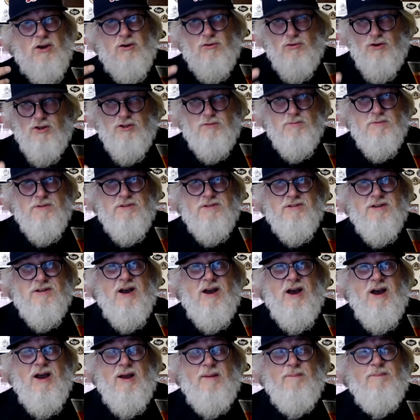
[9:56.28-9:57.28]
at Christmas
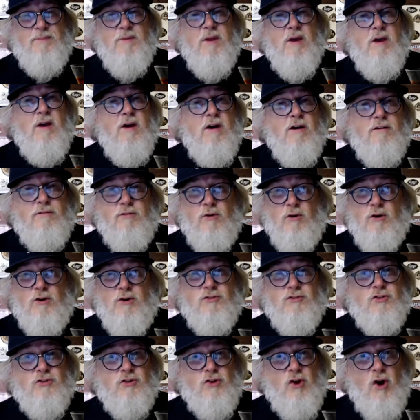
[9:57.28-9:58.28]
time, for
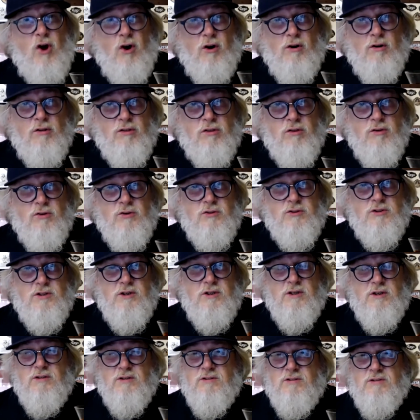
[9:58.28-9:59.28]
a cigar
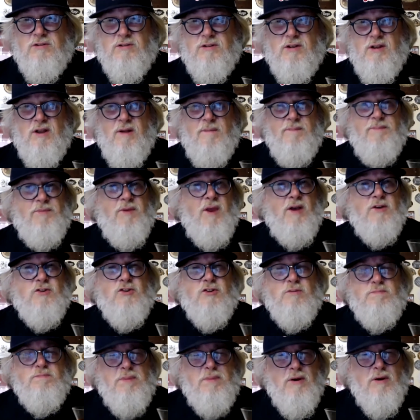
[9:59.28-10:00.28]
enthusiast, a
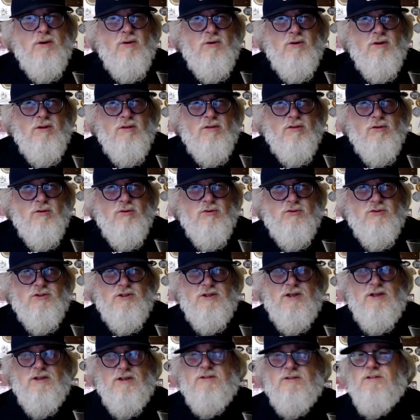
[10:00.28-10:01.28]
spirit
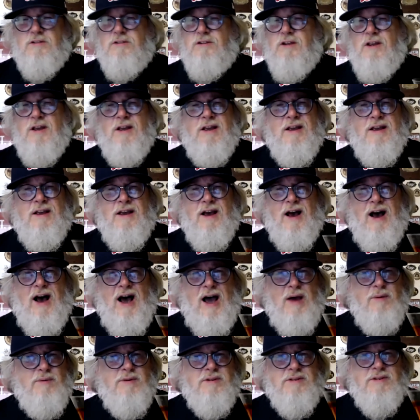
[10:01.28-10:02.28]
enthusiast,
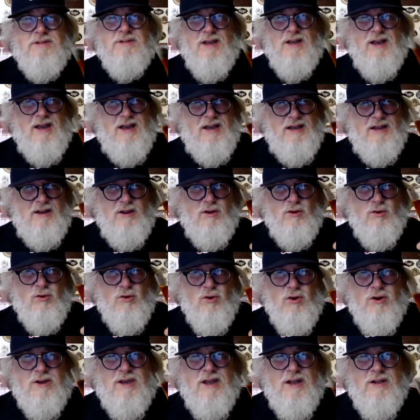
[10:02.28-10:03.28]
I would say
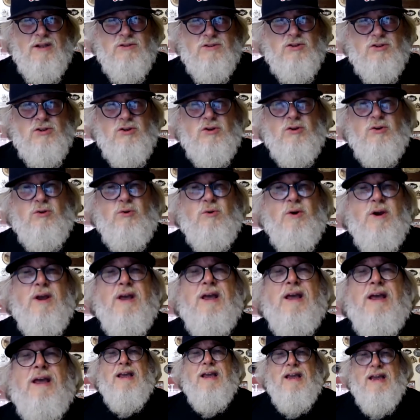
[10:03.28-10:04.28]
look into
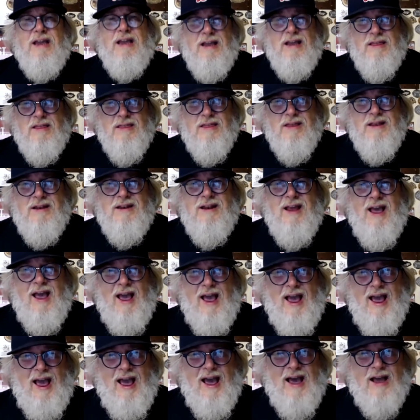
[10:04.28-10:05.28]

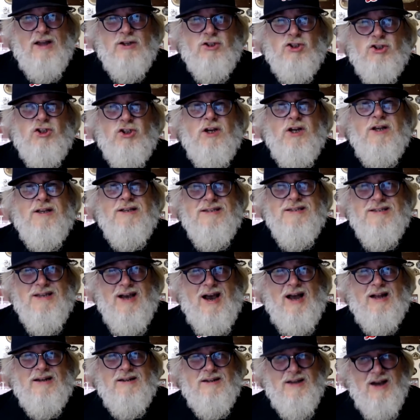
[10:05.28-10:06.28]

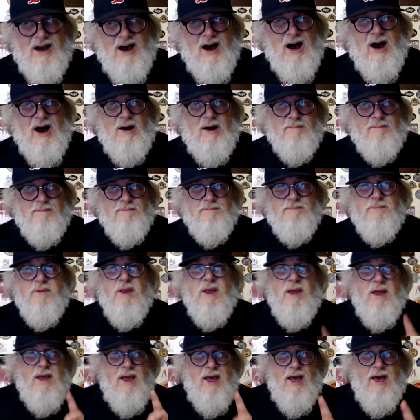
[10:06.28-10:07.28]
ethanashe.com,
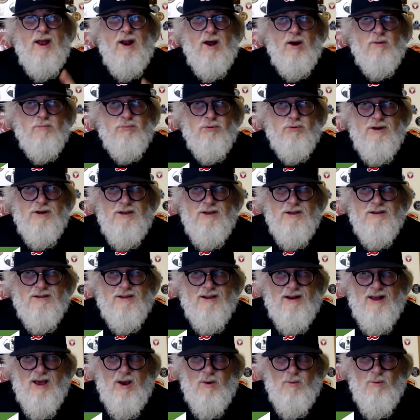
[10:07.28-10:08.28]
and I'll bring you
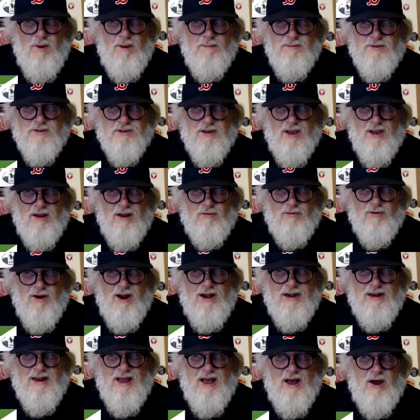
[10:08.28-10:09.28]
to that website
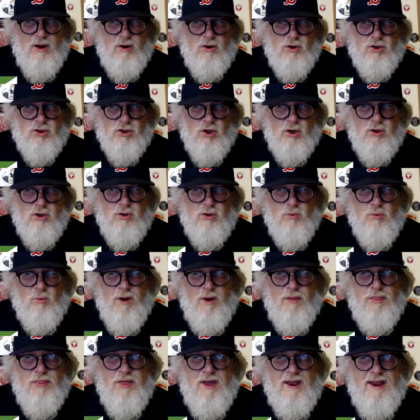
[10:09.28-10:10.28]
right now to show you
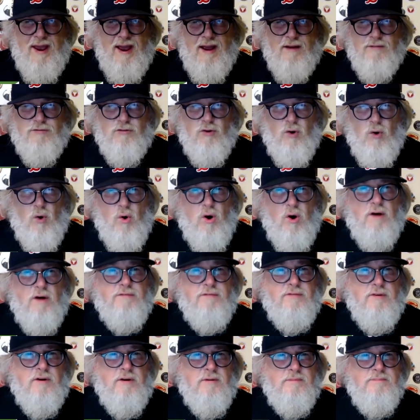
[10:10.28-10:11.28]
what they have to
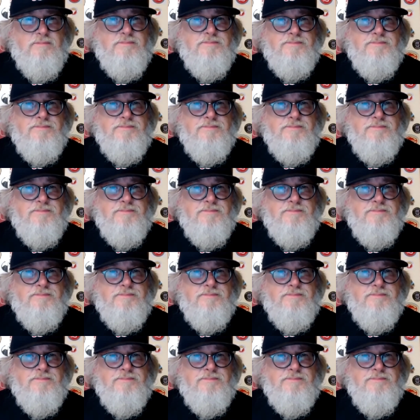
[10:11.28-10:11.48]
offer.